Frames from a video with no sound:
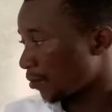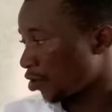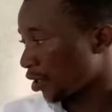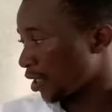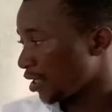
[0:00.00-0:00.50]

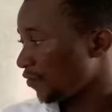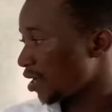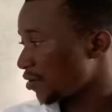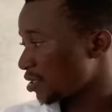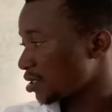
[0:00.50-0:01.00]
Okay, if
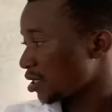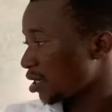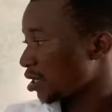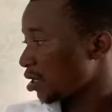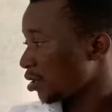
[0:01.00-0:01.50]
there is,
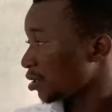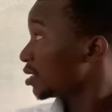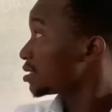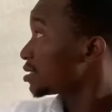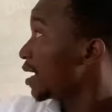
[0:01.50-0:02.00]

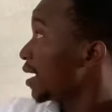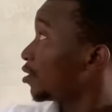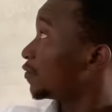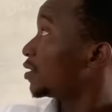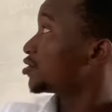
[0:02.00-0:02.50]
this is the end
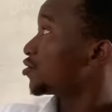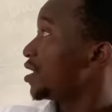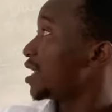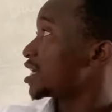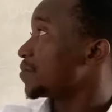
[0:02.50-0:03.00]
of the
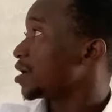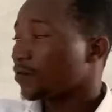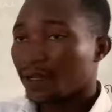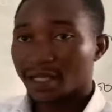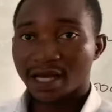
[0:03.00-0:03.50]
trading aspect of
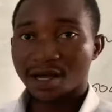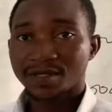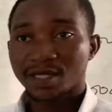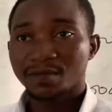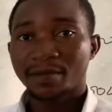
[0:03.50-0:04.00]
the income
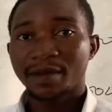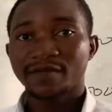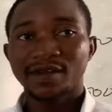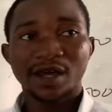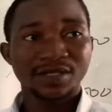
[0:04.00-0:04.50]
statement. But if
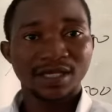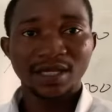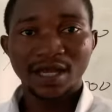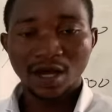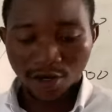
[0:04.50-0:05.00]
there is
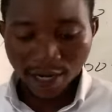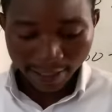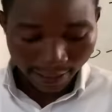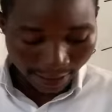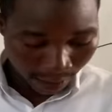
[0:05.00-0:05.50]
any other
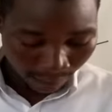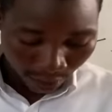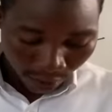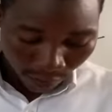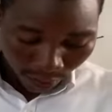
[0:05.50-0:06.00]
income,
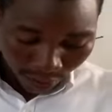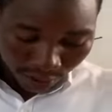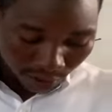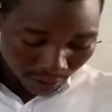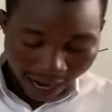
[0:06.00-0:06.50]
we need
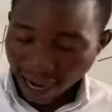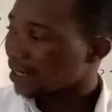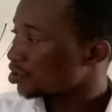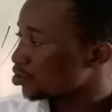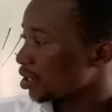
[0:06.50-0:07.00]
to add
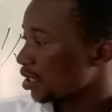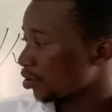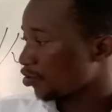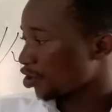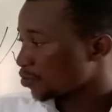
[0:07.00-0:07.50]
it to the
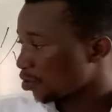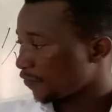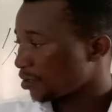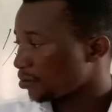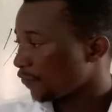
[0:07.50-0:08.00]
gross
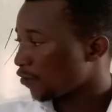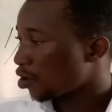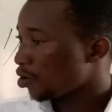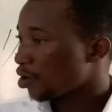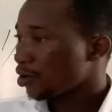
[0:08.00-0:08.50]
profit before
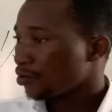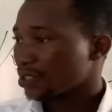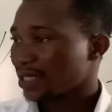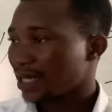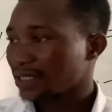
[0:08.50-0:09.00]
we
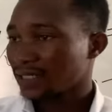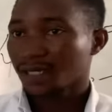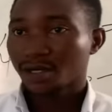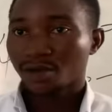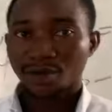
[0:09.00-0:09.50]
start
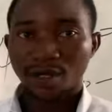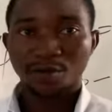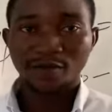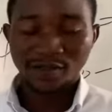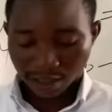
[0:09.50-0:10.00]
with the
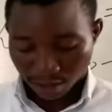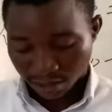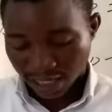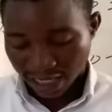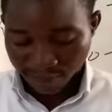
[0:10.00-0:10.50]
profit and loss
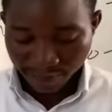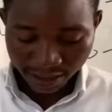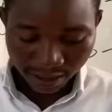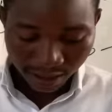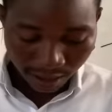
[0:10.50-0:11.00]

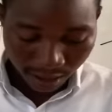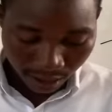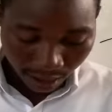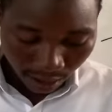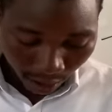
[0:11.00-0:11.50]
aspect
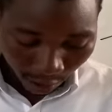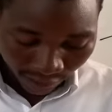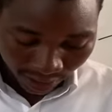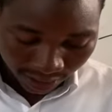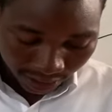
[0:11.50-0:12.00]
of
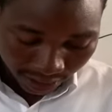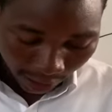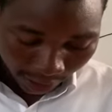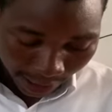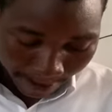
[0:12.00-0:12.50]
it. Is that
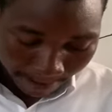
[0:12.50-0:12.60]
okay?